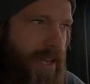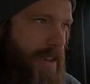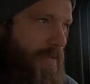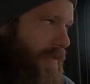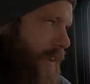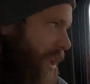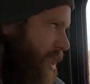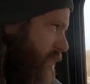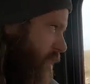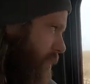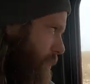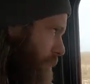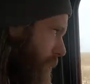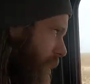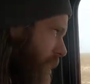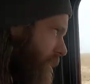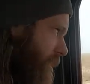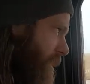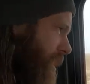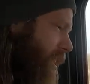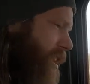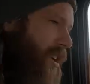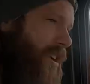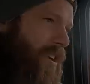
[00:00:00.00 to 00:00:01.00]
If I just
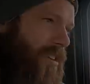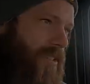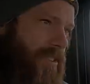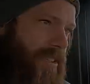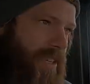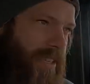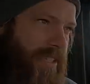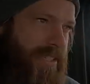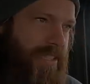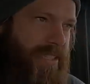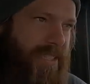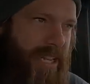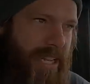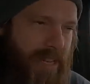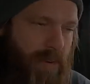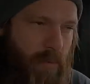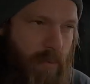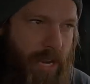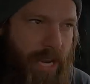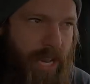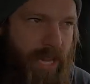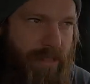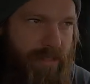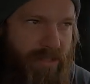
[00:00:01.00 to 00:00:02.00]
park here and, and, sit
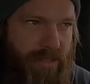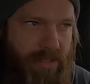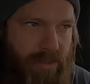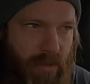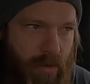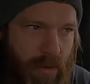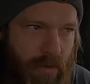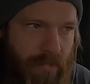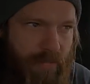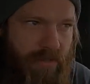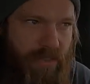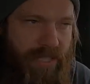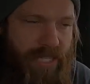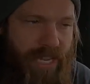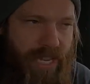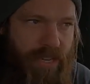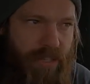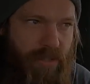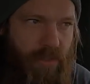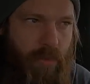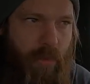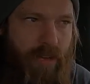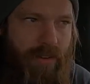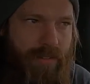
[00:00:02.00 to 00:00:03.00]
and wait out the storm for 10
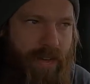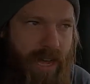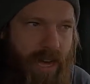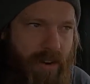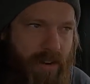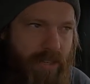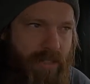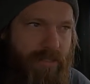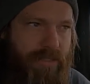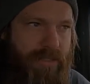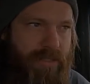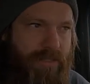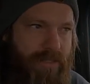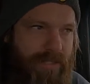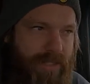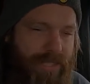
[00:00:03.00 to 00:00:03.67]
or 12 hours,